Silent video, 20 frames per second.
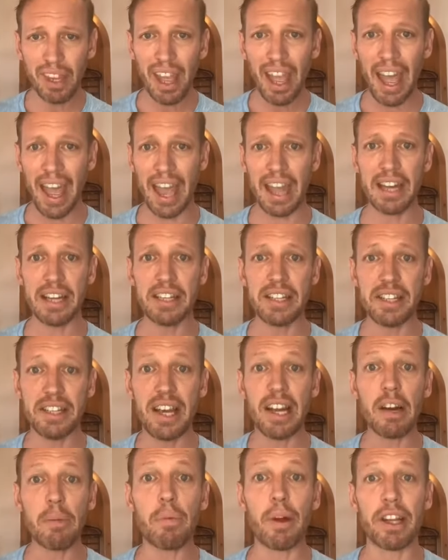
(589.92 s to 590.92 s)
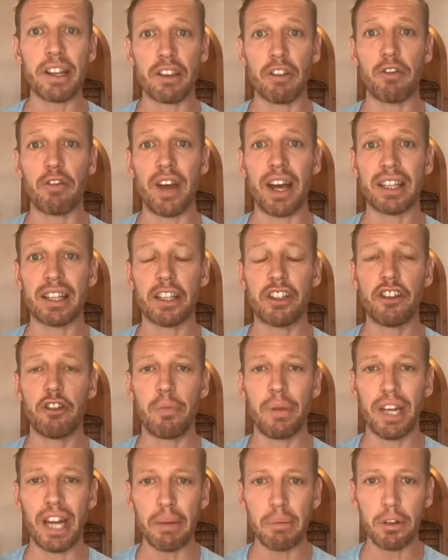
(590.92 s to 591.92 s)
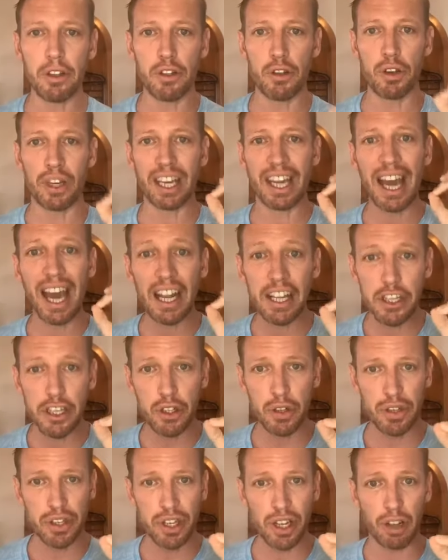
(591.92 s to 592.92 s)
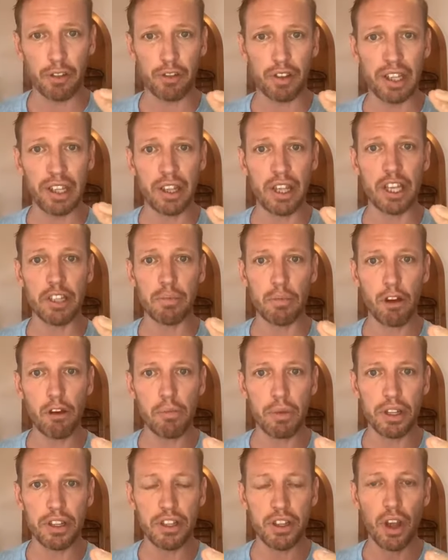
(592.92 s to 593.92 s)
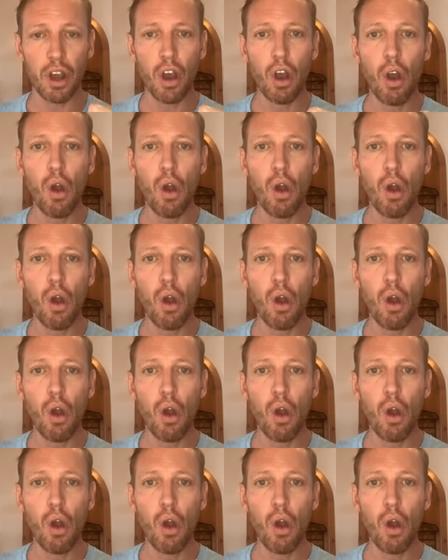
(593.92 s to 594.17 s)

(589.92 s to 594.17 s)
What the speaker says: and celebrate the fact that you've been able to catch yourself in these moments